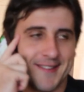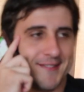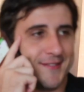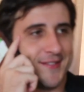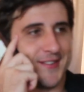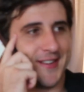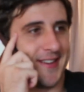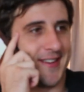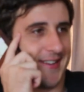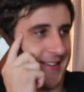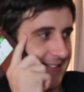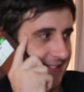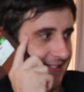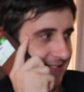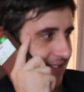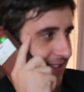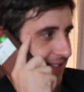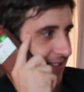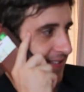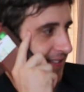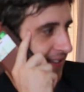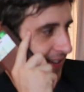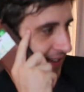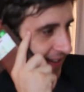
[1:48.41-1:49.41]

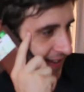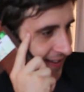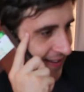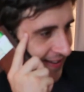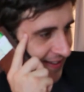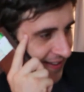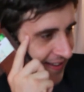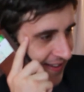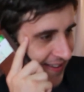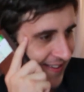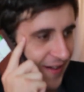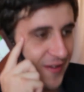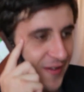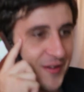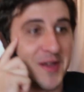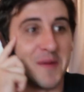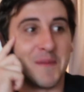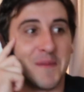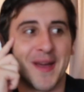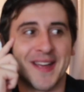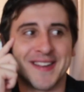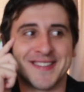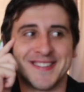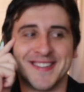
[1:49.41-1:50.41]
Jesus. I'll
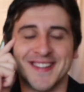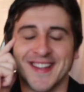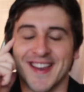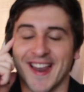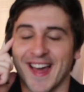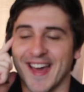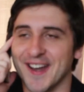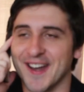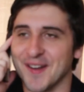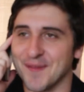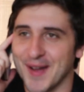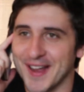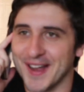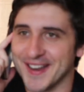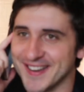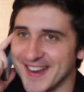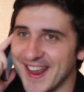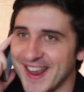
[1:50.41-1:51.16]
get back to you later, mate.